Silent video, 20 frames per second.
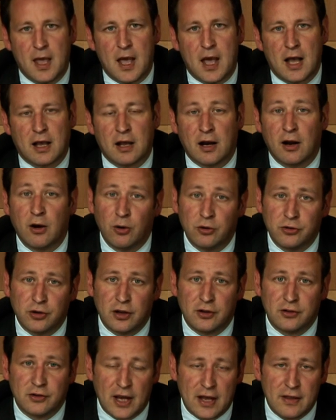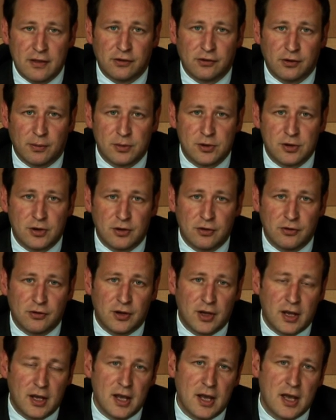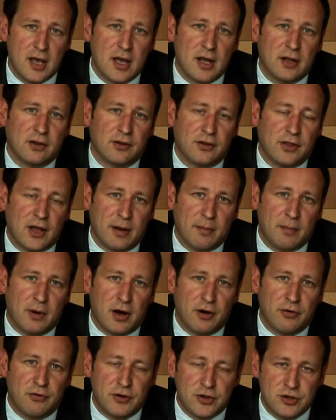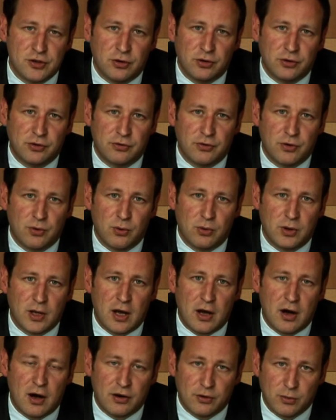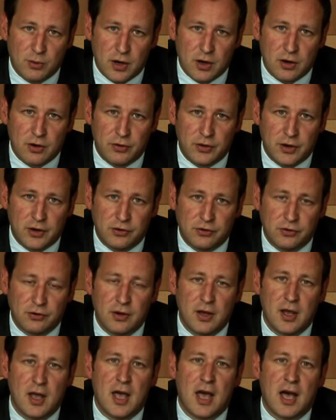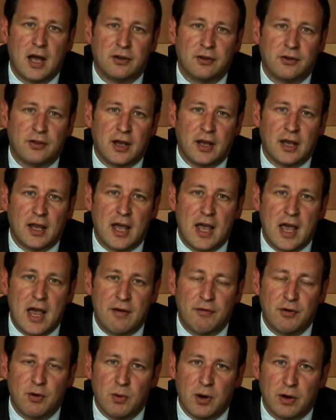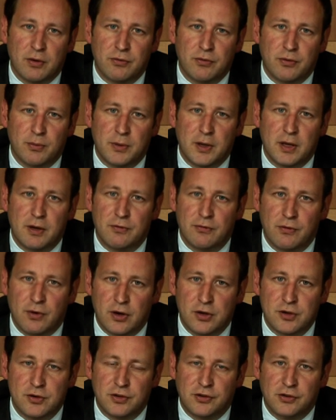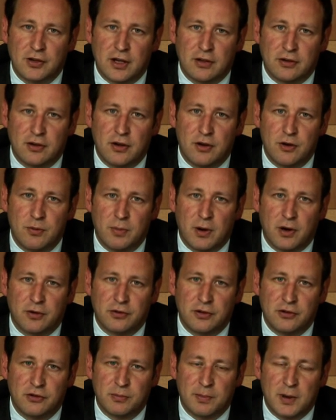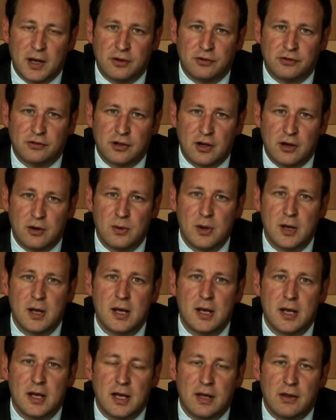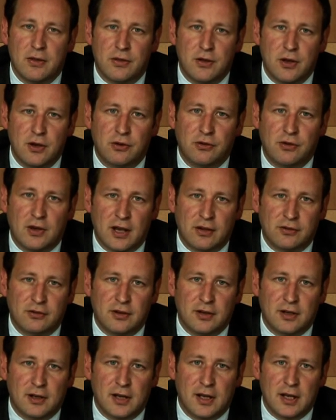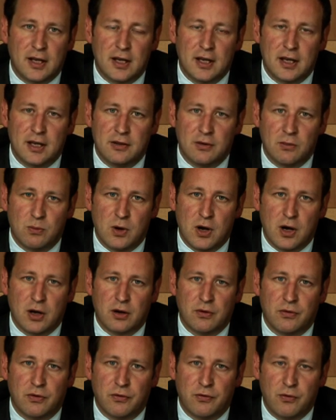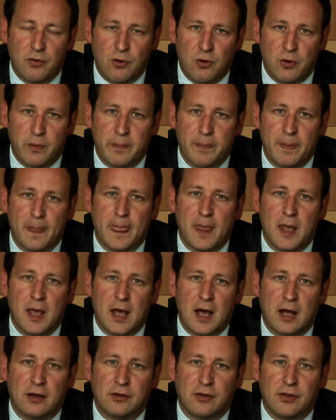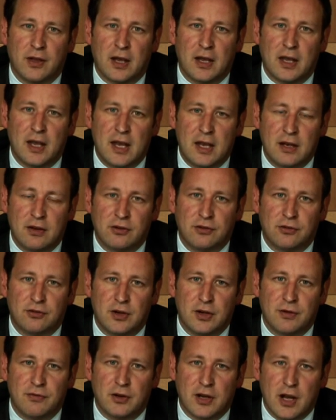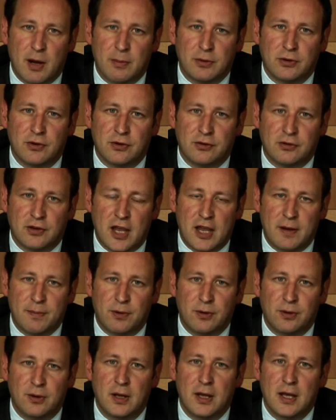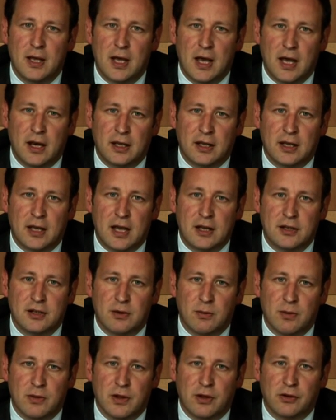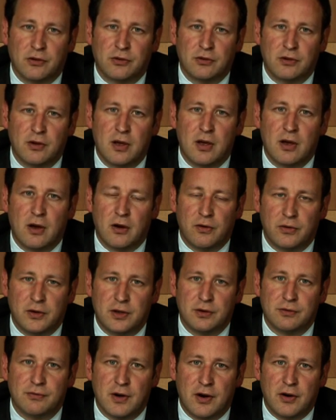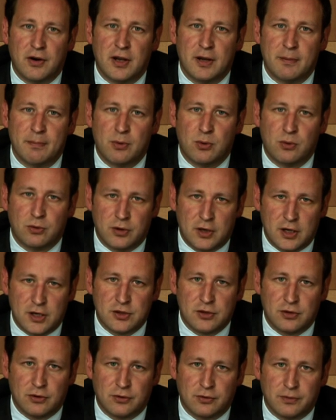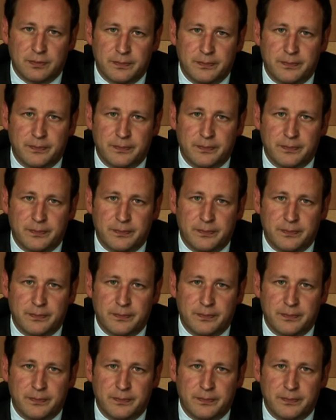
And can I also take this opportunity to thank my officials for all their hard work on this, and to thank everyone from the voluntary sector who participates so enthusiastically in the work of the forum, and to thank industry for coming to the table and engaging with us on these very important issues.